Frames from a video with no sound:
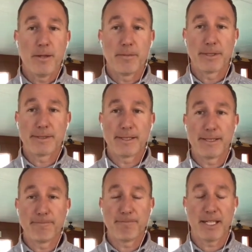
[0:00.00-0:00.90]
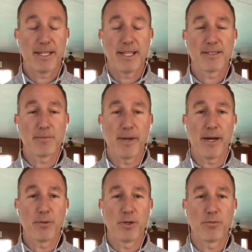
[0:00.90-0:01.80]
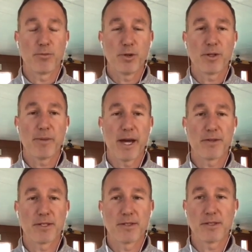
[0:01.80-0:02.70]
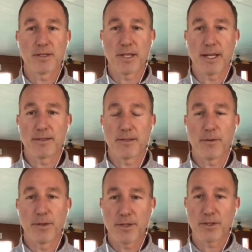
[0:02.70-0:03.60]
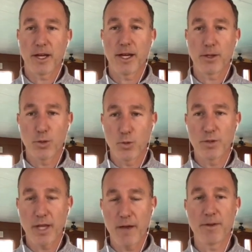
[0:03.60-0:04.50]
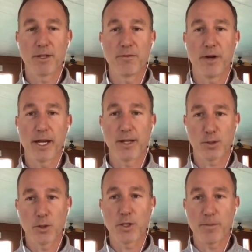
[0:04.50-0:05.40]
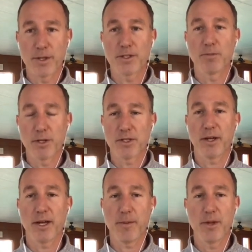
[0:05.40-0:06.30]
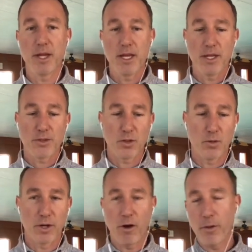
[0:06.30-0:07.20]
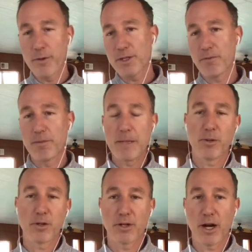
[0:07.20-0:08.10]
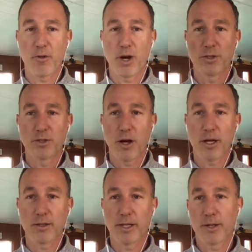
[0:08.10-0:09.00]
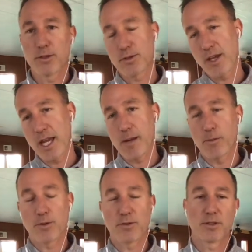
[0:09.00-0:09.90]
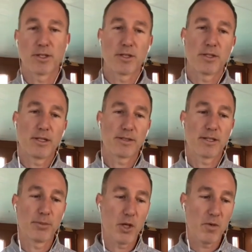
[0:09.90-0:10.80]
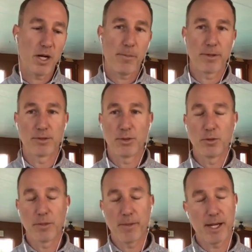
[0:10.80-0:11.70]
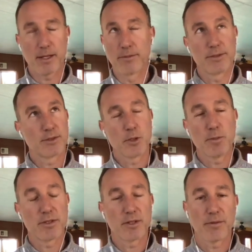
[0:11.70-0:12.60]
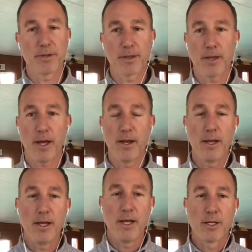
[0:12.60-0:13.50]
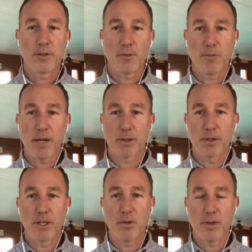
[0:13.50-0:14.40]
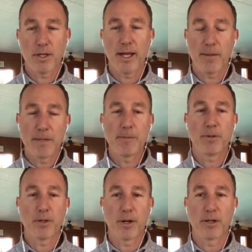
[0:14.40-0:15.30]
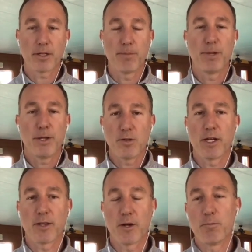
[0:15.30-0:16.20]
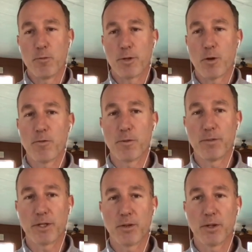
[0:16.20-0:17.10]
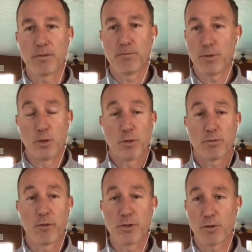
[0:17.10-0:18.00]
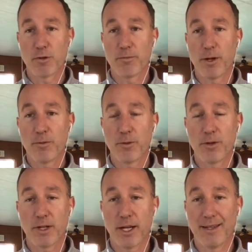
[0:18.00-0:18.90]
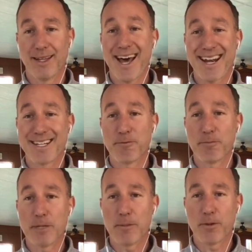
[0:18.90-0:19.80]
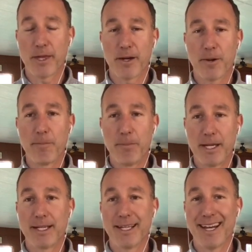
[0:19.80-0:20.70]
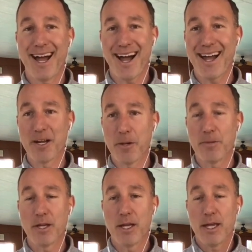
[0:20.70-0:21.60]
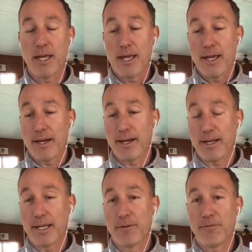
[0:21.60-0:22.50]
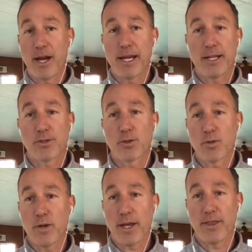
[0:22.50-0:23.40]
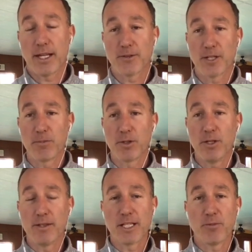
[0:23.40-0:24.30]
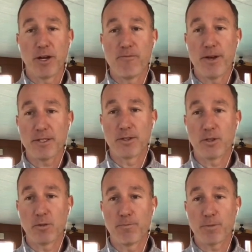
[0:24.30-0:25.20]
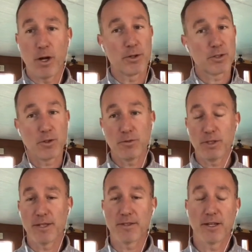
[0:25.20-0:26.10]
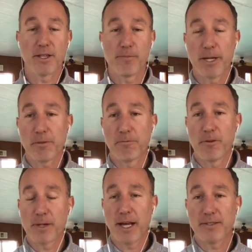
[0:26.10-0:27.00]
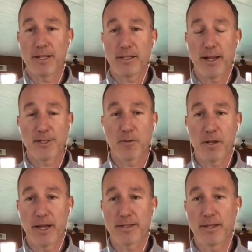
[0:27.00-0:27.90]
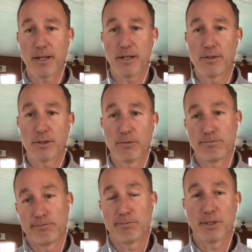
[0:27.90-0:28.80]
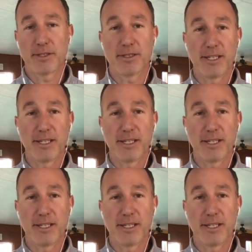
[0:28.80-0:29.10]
But uh, that doesn't matter. What really matters is, is that this guy who was heavy into finance took him this much time. So when all these different people are, around you talking like it's a scam or it's, it's, gonna it's gonna blow up and tulip mania and stupid stuff like that, just remind them go. You know what? A lot of people are capitulating. They're moving over to Bitcoin. The newest one was Jordan Belfort, and a lot of different people that are big and high up. Uh, in finance, so I think it's going to be good, and that's why I invested into it. Also, it's uh, the best performing asset class over the last decade. So, put